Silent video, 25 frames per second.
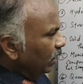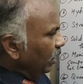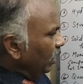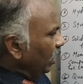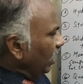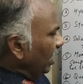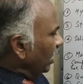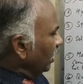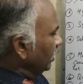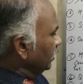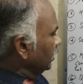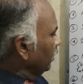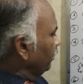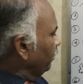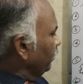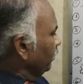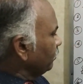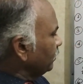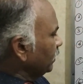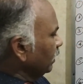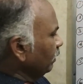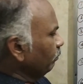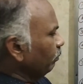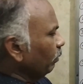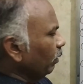And the
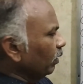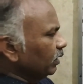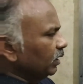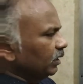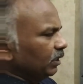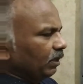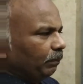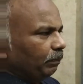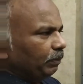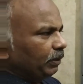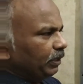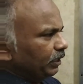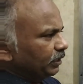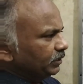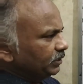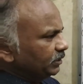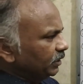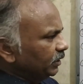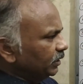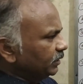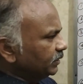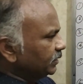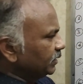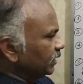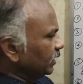fifth important
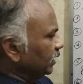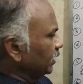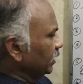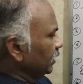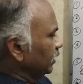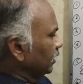application is